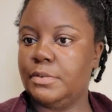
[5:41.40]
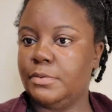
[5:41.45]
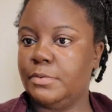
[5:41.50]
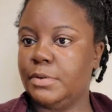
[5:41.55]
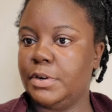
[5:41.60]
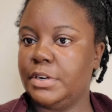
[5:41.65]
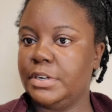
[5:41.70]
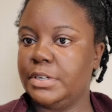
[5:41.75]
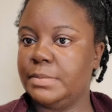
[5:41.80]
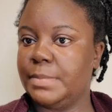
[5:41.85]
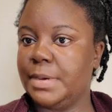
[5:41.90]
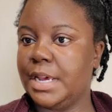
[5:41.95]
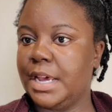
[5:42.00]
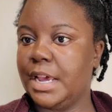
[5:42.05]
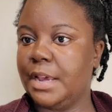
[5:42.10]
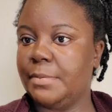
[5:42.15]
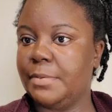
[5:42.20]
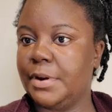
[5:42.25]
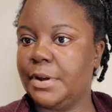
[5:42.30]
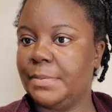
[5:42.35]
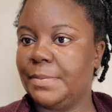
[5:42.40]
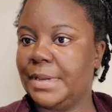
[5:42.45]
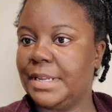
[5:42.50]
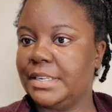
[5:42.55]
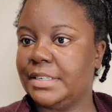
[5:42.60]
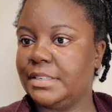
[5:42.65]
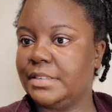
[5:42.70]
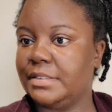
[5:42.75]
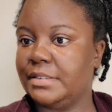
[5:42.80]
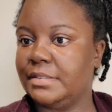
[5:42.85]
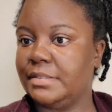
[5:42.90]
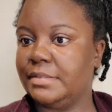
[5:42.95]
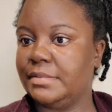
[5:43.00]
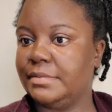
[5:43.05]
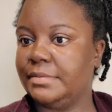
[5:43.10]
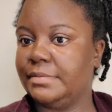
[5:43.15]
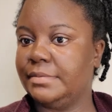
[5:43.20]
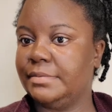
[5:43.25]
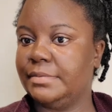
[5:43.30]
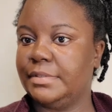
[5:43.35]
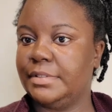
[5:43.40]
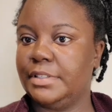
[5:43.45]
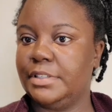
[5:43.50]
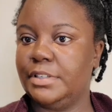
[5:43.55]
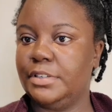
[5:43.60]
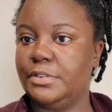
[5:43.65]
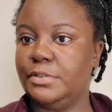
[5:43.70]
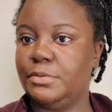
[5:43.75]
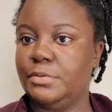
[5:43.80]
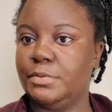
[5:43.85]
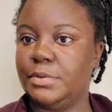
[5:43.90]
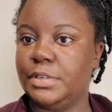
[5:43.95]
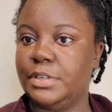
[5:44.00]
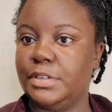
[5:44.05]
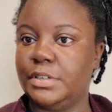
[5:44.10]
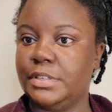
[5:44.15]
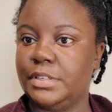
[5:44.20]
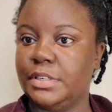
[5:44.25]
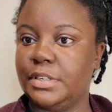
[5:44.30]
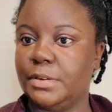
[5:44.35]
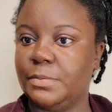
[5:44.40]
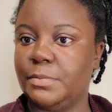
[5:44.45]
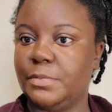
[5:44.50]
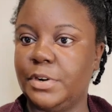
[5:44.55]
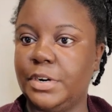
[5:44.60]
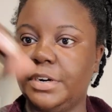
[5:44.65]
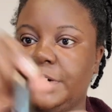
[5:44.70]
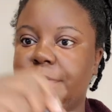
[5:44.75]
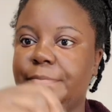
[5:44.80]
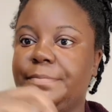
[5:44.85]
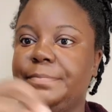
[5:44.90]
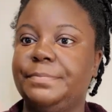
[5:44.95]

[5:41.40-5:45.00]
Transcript: Where's my eyebrow pencil? You were somewhere.